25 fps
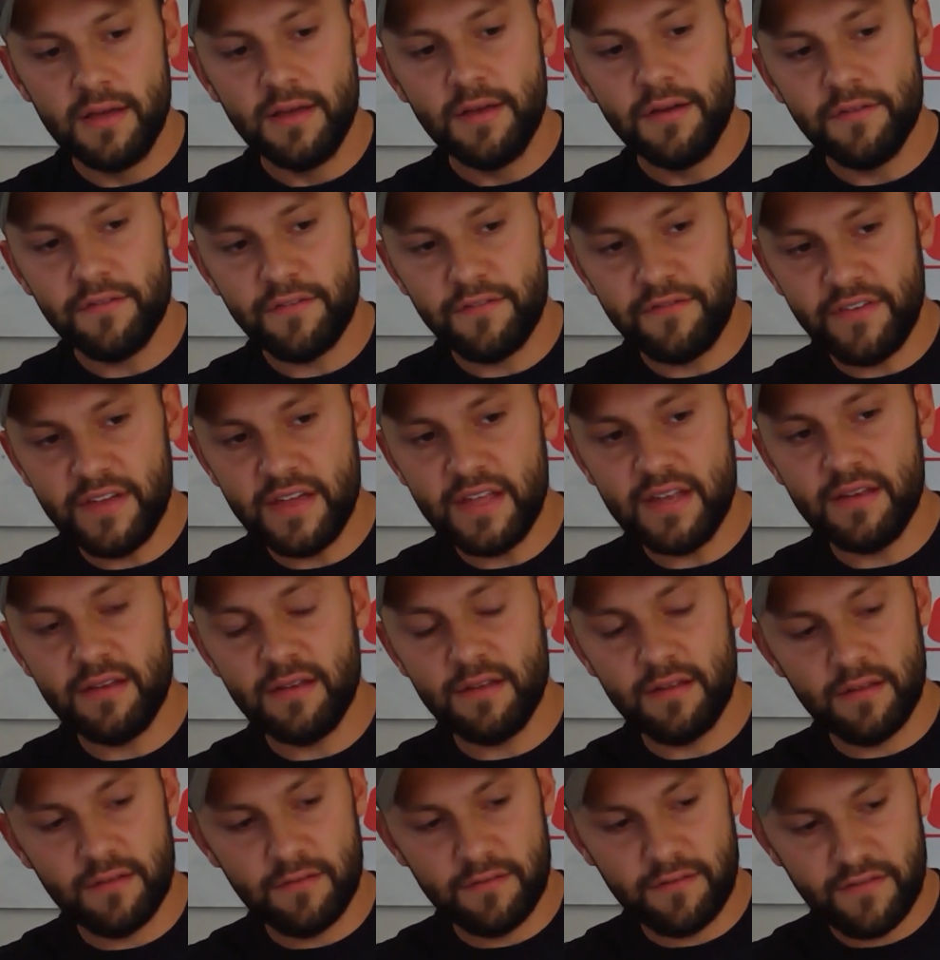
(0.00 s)
fit,
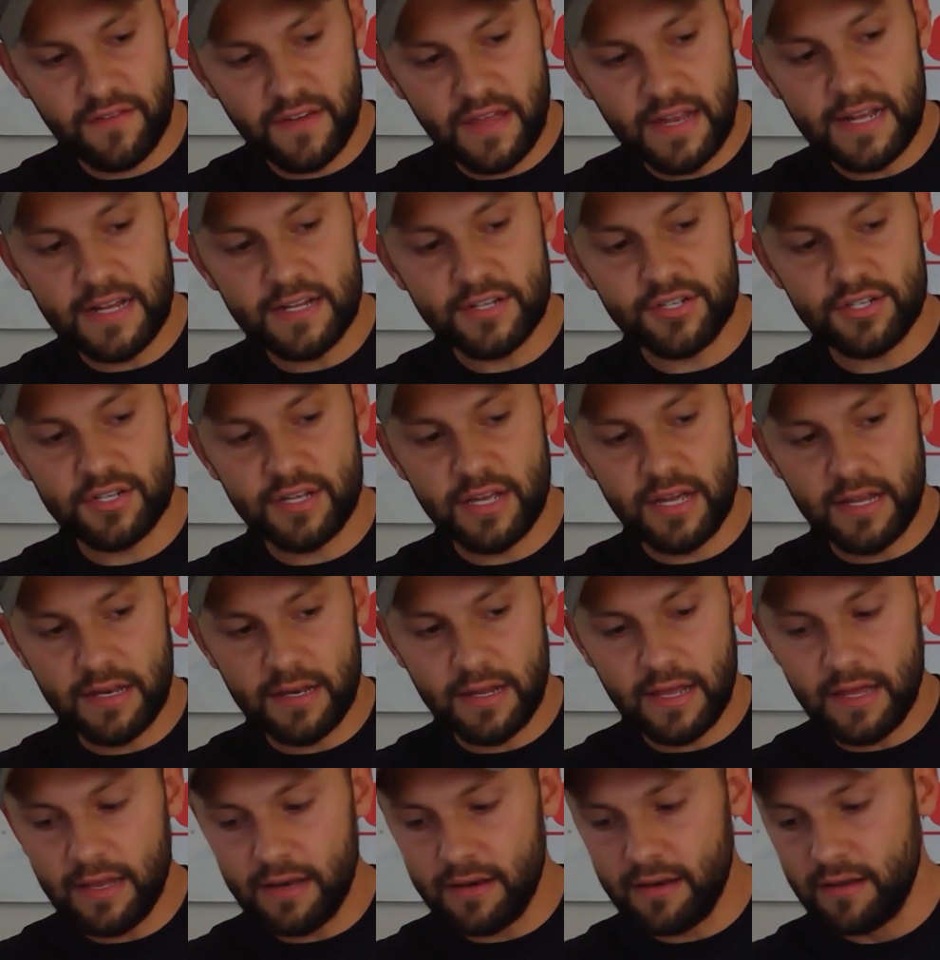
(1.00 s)
finish,
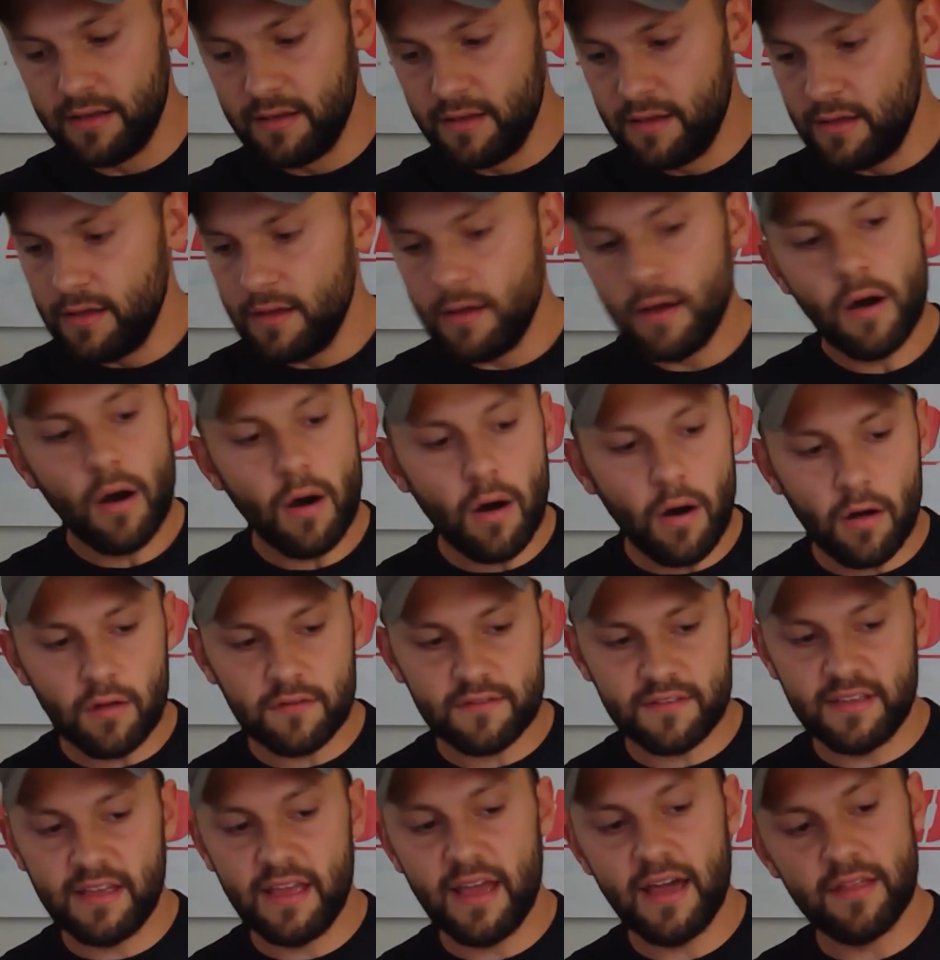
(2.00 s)
and all
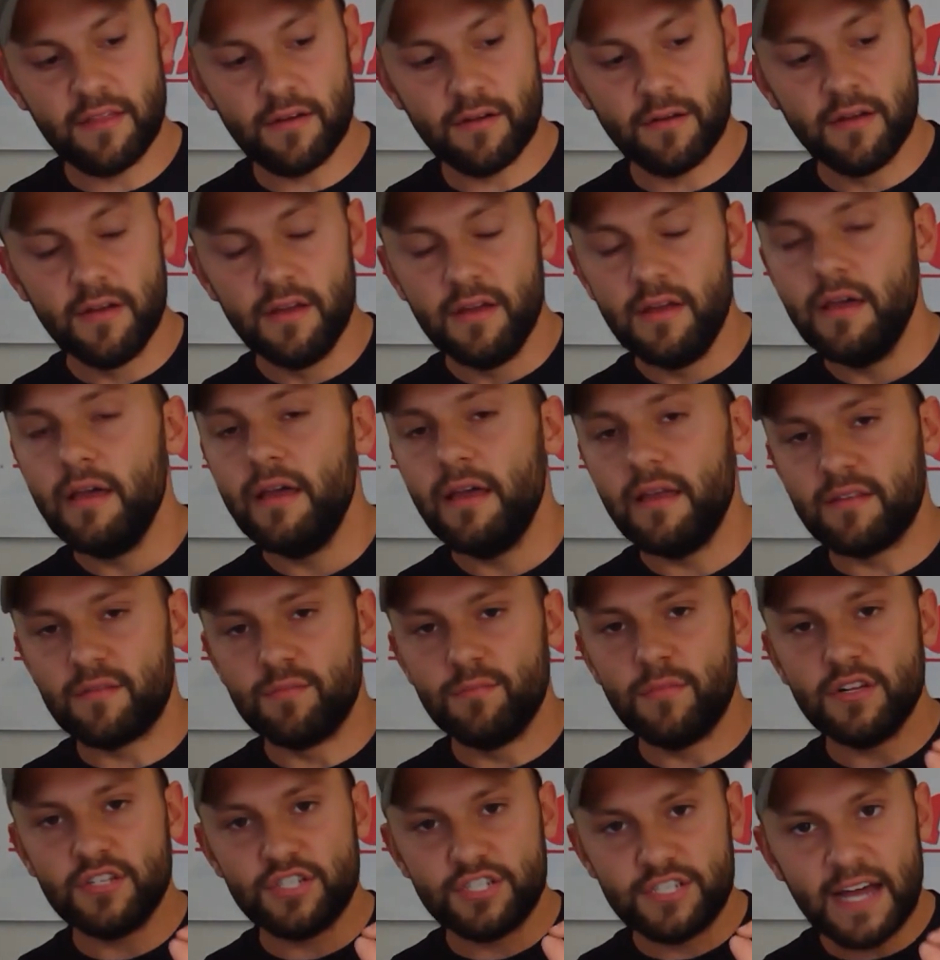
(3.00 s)
together is
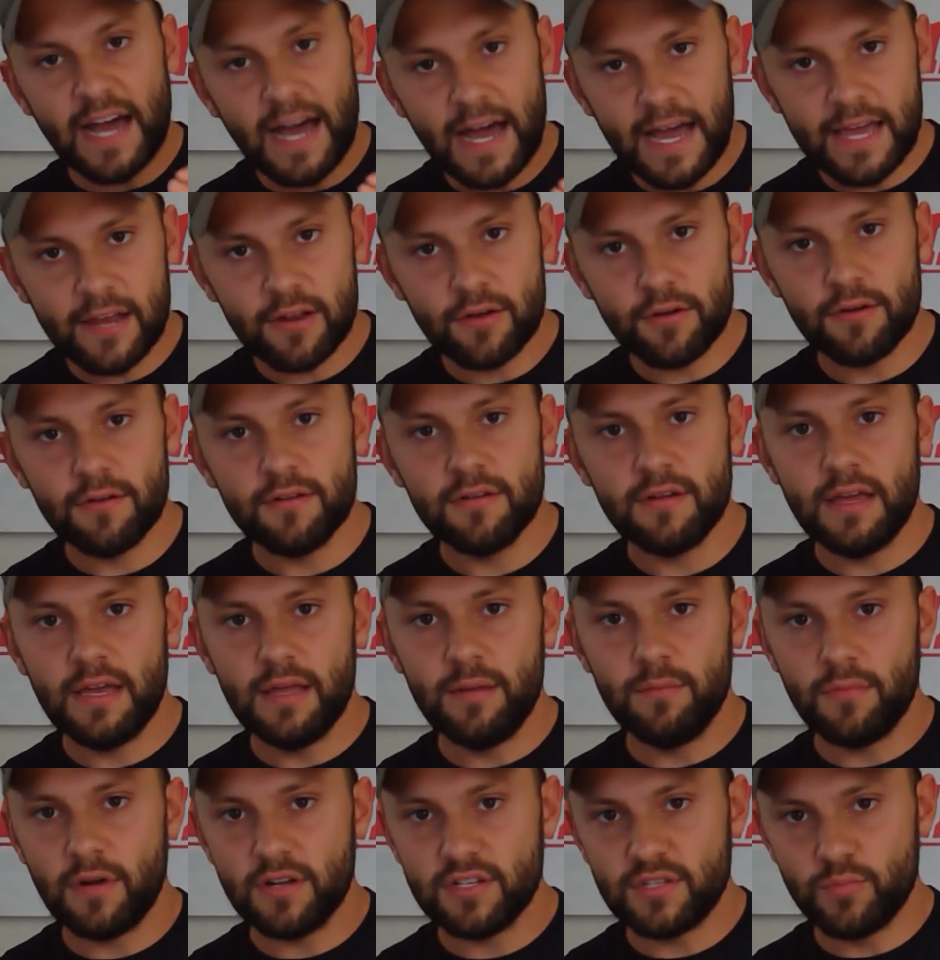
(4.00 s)
much tighter and
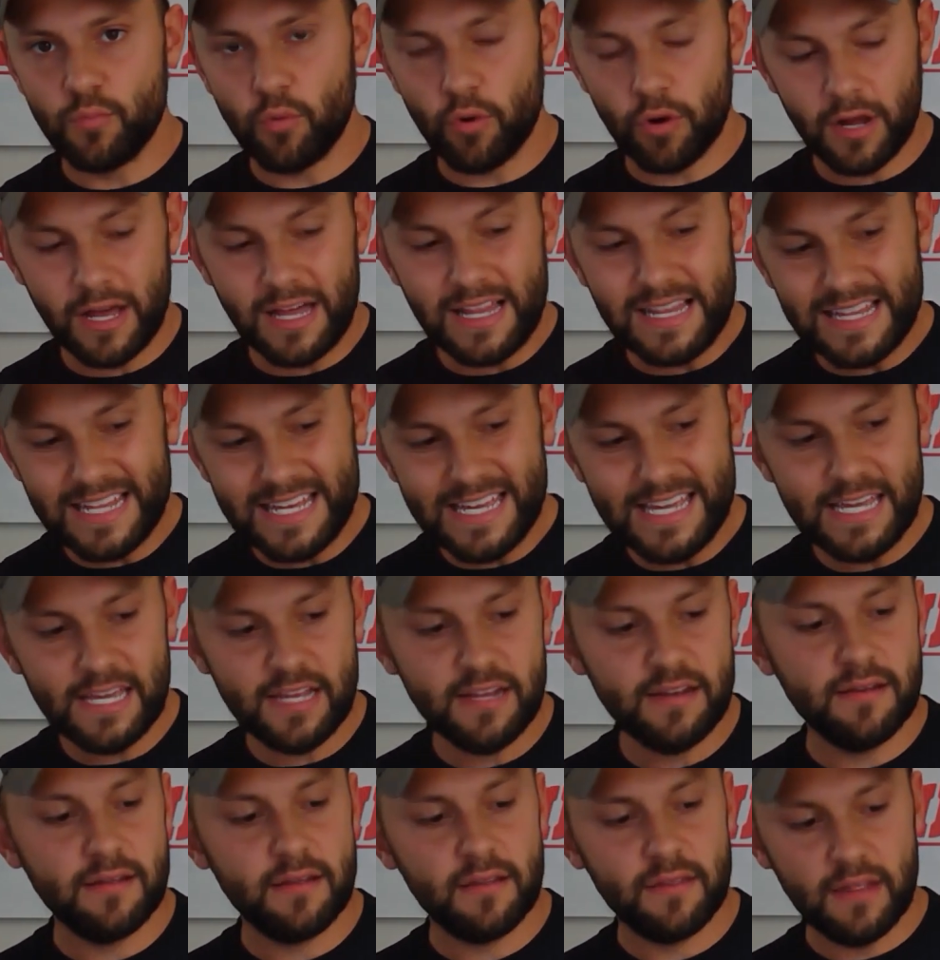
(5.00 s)
much more
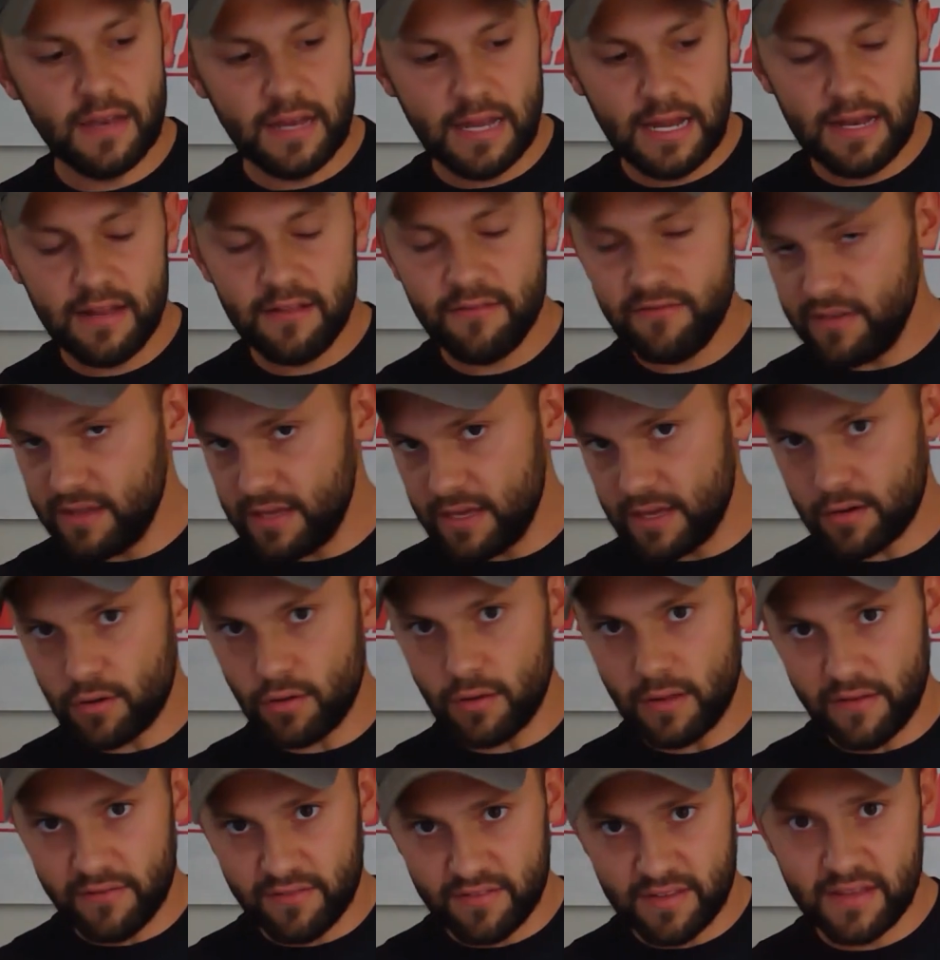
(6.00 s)
clean than any vehicle
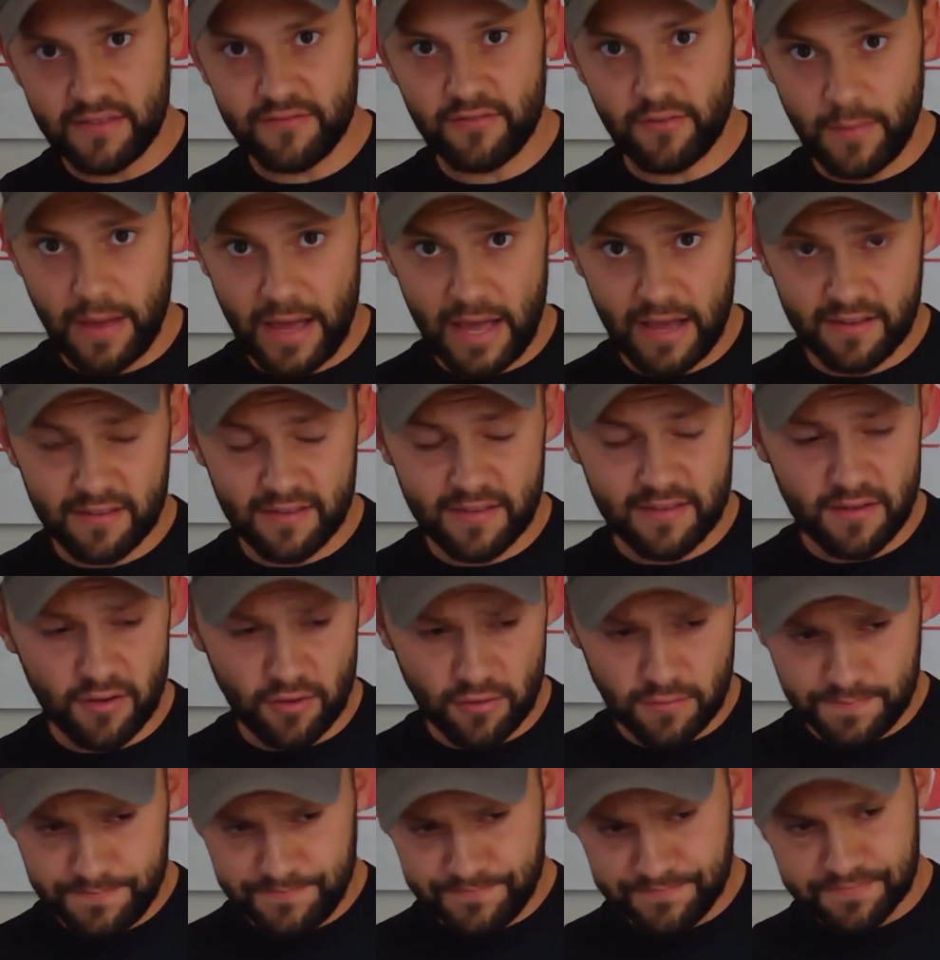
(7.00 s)
I've seen from
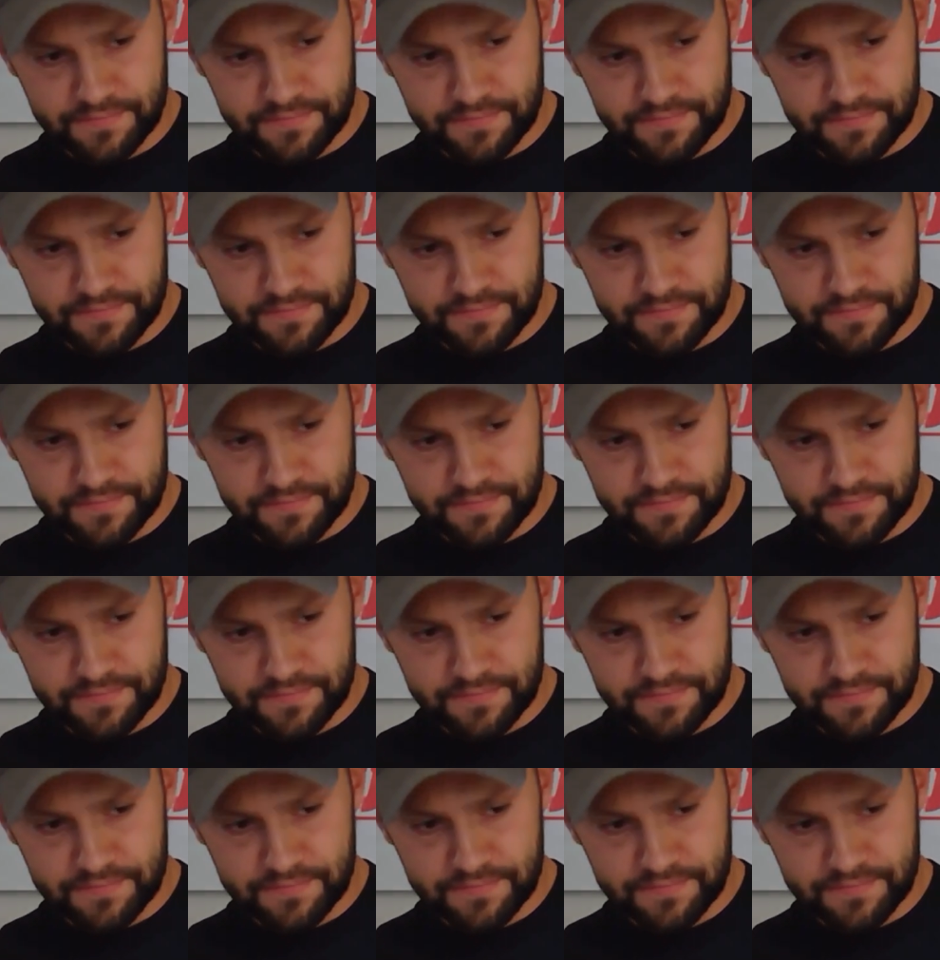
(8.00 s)
Axial,